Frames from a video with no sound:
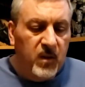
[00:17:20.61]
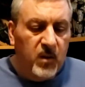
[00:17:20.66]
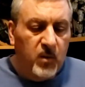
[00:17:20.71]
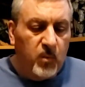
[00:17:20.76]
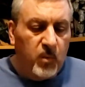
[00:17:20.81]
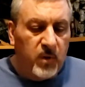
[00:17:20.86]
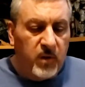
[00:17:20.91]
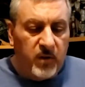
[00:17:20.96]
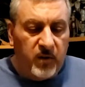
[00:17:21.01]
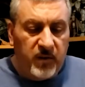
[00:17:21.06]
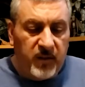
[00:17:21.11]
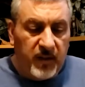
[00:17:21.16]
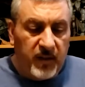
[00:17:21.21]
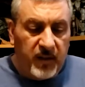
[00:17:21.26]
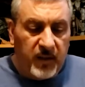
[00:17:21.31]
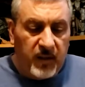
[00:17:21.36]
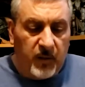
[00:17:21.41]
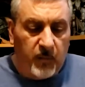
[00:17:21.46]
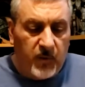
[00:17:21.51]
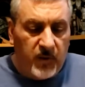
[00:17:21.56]
One other thing
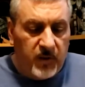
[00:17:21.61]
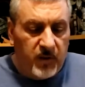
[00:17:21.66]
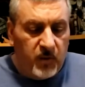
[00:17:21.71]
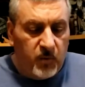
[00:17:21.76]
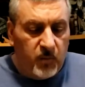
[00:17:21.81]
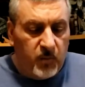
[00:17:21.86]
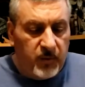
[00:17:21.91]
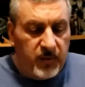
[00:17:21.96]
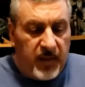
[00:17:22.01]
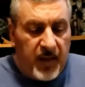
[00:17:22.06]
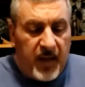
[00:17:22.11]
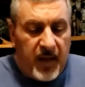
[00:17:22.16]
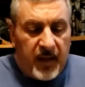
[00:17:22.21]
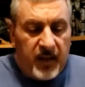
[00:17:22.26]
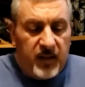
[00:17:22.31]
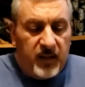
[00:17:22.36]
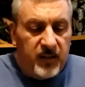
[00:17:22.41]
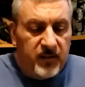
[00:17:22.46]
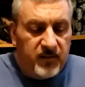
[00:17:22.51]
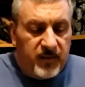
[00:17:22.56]
I want to note with that
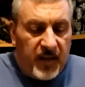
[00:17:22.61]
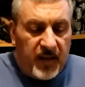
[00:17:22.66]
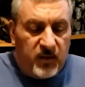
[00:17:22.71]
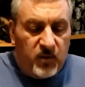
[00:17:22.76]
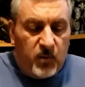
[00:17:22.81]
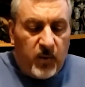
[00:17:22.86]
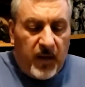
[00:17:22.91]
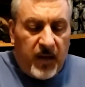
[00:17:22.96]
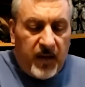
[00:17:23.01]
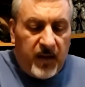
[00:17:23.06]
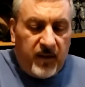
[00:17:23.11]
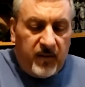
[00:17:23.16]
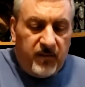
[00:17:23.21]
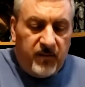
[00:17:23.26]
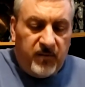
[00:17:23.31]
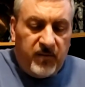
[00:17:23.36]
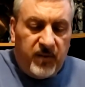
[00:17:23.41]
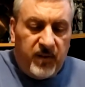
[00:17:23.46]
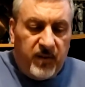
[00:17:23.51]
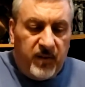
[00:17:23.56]
is that you
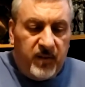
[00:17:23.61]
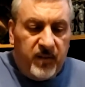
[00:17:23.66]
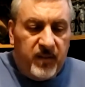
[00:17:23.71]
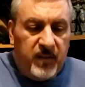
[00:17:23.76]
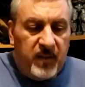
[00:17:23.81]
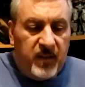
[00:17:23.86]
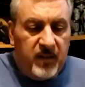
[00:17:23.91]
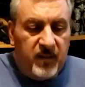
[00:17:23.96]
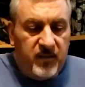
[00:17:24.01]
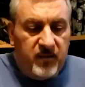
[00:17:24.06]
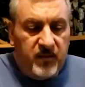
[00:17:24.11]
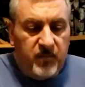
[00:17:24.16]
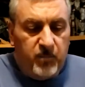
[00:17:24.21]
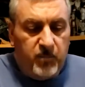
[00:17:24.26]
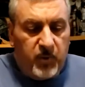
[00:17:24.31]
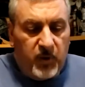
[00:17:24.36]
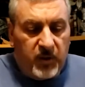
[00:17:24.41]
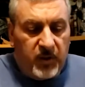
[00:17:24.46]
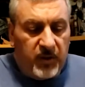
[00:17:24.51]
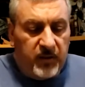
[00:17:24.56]
have these
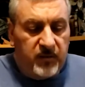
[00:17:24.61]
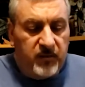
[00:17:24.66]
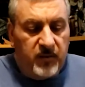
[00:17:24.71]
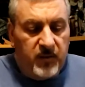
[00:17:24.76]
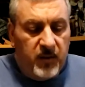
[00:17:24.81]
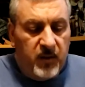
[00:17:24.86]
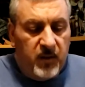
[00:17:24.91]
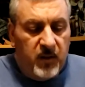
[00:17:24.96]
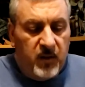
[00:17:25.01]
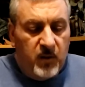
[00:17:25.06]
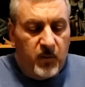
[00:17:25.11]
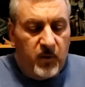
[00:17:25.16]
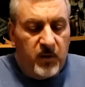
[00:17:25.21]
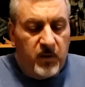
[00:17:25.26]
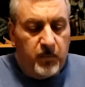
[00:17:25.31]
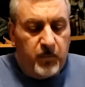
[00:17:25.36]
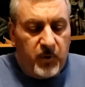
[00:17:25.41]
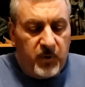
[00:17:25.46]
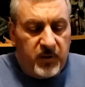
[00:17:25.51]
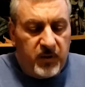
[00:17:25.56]
booklets. Well, the
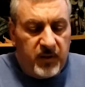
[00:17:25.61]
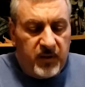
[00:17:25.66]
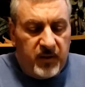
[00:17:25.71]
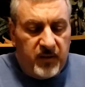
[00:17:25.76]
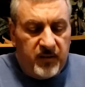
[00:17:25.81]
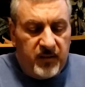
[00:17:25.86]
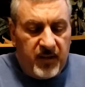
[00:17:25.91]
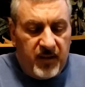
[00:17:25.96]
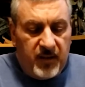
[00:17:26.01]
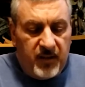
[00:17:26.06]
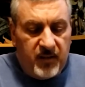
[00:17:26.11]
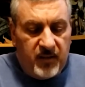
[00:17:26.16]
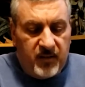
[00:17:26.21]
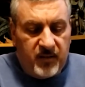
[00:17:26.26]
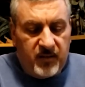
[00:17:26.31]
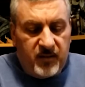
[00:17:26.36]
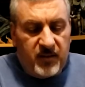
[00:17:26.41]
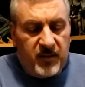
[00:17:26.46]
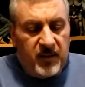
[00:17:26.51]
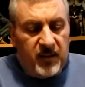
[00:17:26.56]
booklet is in the
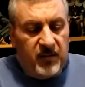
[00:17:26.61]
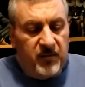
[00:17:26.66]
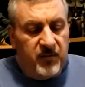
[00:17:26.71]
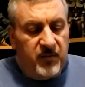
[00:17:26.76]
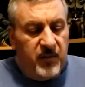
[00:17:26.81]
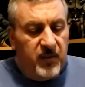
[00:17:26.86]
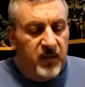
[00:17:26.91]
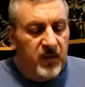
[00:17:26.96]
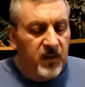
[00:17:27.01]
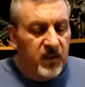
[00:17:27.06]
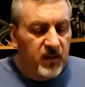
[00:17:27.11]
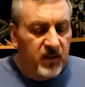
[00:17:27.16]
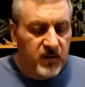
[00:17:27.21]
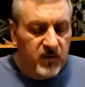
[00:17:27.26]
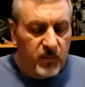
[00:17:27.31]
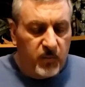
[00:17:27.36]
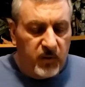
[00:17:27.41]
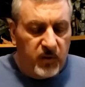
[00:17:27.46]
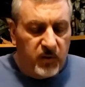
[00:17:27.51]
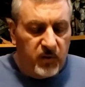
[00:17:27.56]
sleeve. So
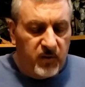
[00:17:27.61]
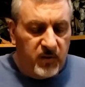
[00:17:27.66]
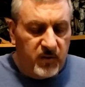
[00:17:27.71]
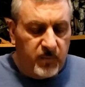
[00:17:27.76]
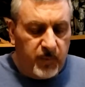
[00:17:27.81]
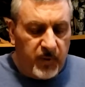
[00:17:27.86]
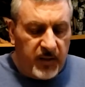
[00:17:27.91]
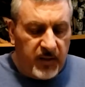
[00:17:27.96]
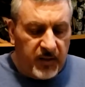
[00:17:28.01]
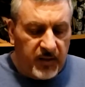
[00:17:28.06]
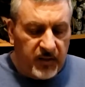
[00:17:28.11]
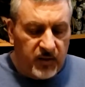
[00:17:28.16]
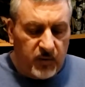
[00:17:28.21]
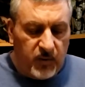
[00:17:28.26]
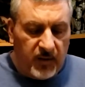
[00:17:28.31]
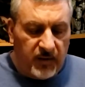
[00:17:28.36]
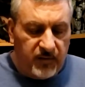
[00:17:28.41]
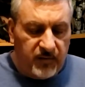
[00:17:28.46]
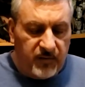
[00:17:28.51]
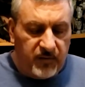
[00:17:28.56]
when you display it, you
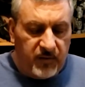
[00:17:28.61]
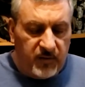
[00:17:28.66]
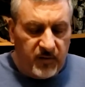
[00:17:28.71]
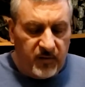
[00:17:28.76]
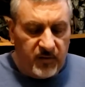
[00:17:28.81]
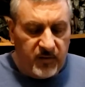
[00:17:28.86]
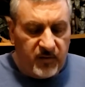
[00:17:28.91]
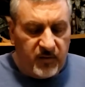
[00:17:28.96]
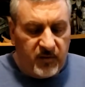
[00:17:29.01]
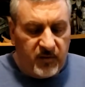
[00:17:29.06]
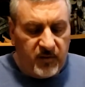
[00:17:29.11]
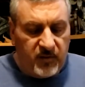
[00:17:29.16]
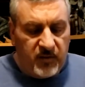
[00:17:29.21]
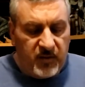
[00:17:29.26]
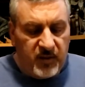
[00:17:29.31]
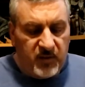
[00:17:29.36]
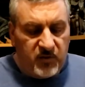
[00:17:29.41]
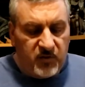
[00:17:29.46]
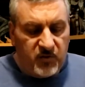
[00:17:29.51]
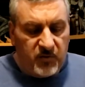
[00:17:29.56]
have the
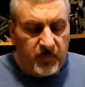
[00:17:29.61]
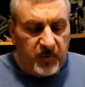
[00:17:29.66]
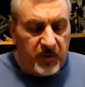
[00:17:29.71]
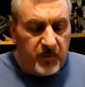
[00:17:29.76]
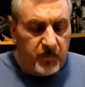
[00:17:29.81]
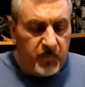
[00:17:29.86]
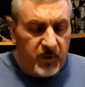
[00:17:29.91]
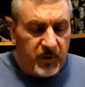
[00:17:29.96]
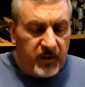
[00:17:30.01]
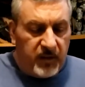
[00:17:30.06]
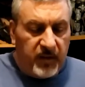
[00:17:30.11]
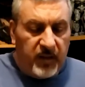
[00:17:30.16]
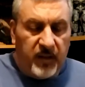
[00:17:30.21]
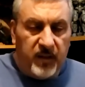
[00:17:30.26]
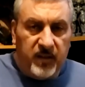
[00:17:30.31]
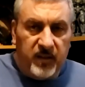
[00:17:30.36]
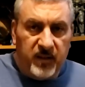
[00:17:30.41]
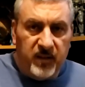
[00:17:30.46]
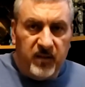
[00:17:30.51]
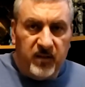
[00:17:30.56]
thin strip of the booklet and
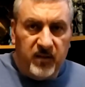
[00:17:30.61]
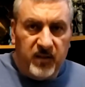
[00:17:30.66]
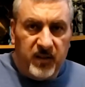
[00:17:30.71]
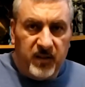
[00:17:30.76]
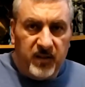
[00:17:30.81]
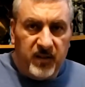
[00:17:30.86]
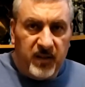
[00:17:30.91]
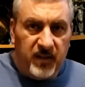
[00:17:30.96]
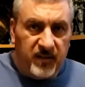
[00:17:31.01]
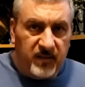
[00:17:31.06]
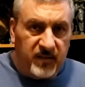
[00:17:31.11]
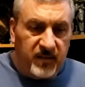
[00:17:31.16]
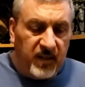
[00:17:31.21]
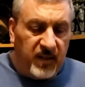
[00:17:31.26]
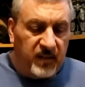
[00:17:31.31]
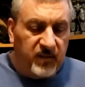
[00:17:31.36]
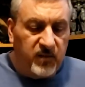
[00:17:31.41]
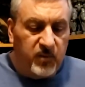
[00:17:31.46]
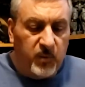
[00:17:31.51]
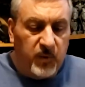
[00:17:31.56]
then the disc
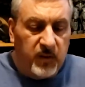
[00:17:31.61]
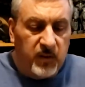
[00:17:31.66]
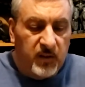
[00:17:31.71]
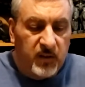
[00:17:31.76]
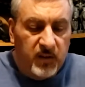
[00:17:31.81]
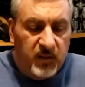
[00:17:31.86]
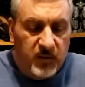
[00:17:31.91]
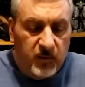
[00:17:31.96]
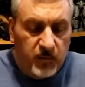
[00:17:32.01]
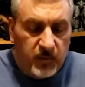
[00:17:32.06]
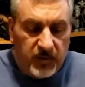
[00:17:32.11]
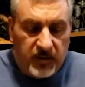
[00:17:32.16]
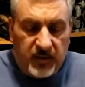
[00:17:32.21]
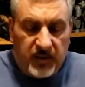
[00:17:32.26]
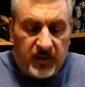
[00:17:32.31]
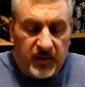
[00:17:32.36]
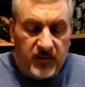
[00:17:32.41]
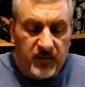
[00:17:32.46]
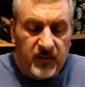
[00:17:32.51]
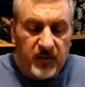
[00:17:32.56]
next to it with
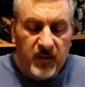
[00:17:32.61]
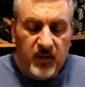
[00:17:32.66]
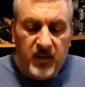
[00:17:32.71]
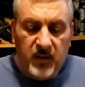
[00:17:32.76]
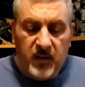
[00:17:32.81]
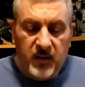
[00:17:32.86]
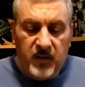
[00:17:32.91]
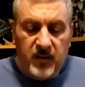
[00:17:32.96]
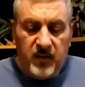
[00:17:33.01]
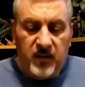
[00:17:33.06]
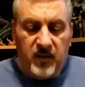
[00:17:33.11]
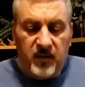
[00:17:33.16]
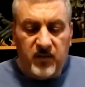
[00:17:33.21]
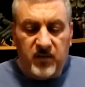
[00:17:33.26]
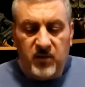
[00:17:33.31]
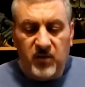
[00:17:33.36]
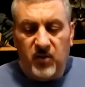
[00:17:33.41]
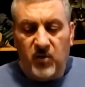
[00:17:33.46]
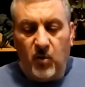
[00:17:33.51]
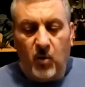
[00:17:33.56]
these.
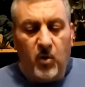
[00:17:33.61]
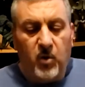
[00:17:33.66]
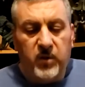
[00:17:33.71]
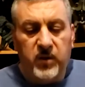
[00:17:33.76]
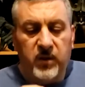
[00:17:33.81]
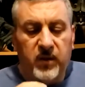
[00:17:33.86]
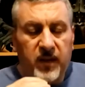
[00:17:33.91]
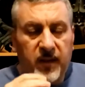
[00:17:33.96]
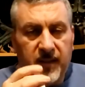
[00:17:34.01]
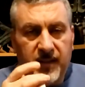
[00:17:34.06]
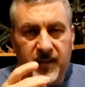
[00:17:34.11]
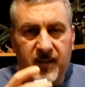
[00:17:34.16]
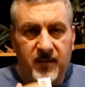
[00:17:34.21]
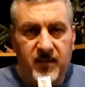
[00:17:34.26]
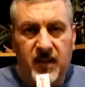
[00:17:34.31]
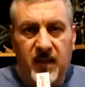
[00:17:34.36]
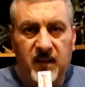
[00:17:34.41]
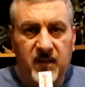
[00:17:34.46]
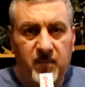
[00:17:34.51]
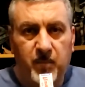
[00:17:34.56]
This, all you're getting is
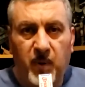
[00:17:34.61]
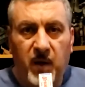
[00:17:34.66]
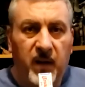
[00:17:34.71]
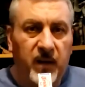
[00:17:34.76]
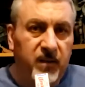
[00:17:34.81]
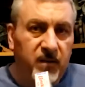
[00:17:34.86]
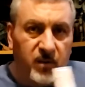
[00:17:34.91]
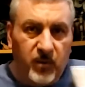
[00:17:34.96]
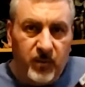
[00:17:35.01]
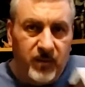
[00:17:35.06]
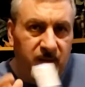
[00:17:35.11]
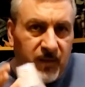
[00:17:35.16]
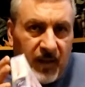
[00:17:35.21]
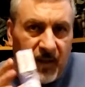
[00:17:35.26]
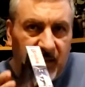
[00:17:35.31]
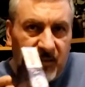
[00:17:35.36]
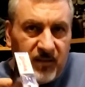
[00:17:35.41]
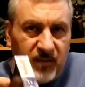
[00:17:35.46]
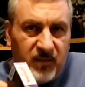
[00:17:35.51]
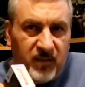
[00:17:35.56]
that spine. So it's
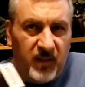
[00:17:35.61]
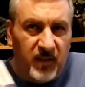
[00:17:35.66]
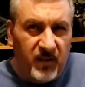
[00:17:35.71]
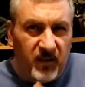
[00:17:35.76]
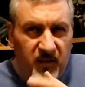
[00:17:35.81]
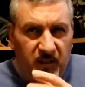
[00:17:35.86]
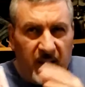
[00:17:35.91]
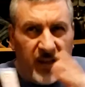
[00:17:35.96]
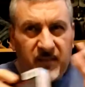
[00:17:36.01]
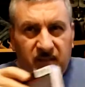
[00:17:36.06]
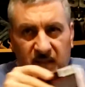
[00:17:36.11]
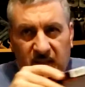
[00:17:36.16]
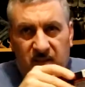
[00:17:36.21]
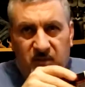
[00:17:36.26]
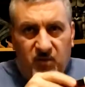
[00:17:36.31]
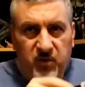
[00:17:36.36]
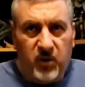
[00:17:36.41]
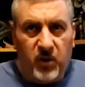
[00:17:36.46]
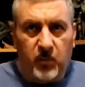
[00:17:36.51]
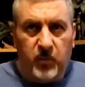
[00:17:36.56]
nice. It has a nice
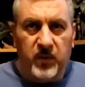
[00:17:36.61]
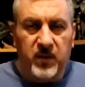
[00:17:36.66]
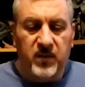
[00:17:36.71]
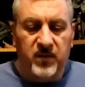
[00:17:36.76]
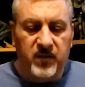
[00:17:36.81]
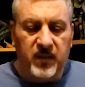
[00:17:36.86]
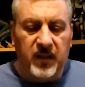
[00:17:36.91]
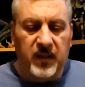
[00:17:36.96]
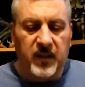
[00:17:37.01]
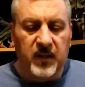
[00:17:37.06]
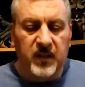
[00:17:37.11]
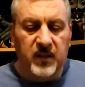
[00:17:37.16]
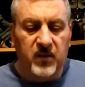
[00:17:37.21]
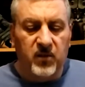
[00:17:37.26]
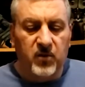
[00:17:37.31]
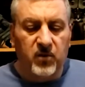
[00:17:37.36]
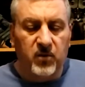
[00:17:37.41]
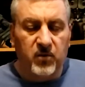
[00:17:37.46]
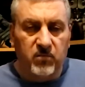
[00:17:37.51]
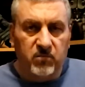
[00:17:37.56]
look when you stick it in
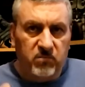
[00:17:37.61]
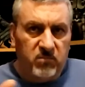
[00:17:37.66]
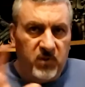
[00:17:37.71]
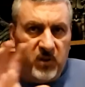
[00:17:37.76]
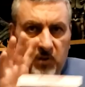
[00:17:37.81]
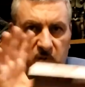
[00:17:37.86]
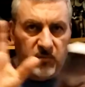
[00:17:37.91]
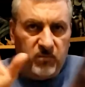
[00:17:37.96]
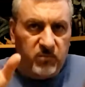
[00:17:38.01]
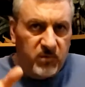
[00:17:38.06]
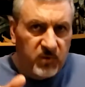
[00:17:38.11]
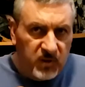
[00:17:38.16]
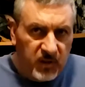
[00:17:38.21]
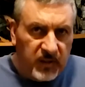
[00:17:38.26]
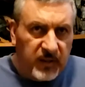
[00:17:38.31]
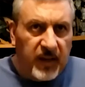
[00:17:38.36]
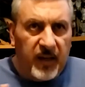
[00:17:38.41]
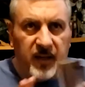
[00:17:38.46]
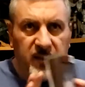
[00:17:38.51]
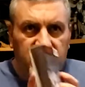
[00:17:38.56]
your
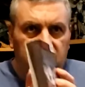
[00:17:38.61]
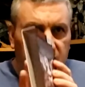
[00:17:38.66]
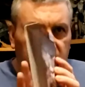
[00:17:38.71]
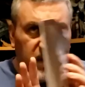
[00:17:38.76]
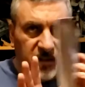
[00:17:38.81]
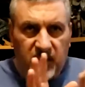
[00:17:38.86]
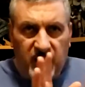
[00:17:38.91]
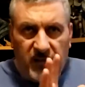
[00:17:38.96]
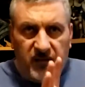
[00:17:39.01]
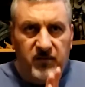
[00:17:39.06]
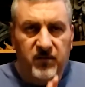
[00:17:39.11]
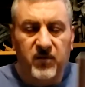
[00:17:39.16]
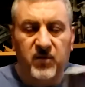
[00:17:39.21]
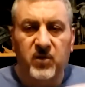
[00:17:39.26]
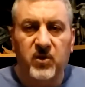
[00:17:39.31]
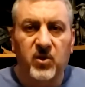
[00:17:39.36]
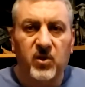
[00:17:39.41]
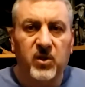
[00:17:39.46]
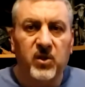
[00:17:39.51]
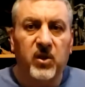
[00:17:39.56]
case and
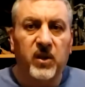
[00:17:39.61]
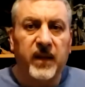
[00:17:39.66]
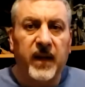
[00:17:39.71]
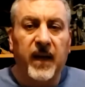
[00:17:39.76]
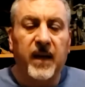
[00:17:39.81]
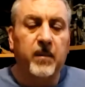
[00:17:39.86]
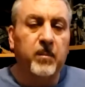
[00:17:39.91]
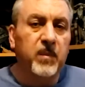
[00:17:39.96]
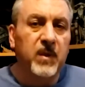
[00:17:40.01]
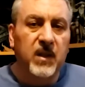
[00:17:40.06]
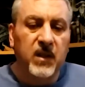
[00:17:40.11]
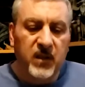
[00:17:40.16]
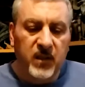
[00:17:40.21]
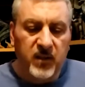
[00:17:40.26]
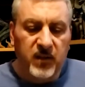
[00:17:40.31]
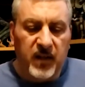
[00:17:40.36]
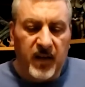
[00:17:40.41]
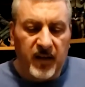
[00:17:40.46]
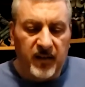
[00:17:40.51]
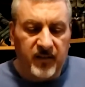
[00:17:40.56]
you look at them.
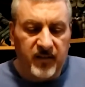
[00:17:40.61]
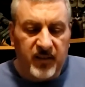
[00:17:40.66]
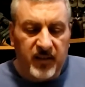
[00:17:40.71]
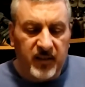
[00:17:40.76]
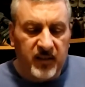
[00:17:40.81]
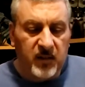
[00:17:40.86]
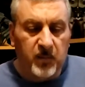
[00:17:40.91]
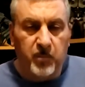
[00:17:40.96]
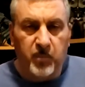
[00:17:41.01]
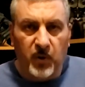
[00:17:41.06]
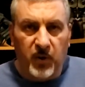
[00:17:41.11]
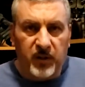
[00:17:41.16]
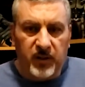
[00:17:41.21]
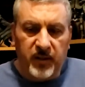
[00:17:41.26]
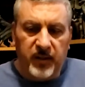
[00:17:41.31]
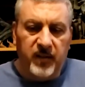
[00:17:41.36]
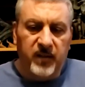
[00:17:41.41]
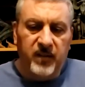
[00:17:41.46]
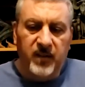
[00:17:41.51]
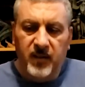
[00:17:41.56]
You're not seeing the
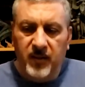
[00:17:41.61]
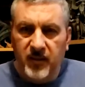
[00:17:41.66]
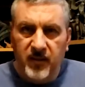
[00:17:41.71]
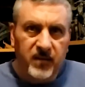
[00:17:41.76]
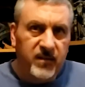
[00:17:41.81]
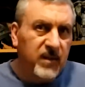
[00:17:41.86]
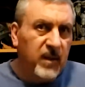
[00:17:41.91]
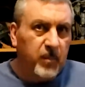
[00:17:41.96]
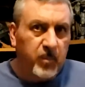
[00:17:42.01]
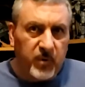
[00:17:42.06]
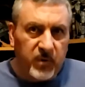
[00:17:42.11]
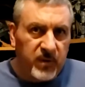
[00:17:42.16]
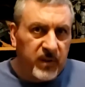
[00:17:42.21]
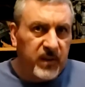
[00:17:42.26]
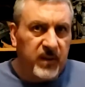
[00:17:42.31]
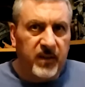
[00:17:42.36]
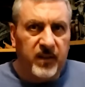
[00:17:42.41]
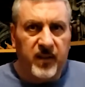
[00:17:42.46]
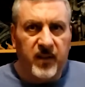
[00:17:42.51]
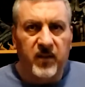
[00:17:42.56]
booklet separately
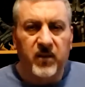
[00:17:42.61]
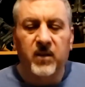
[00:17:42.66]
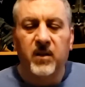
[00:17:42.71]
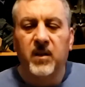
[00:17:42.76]
in there.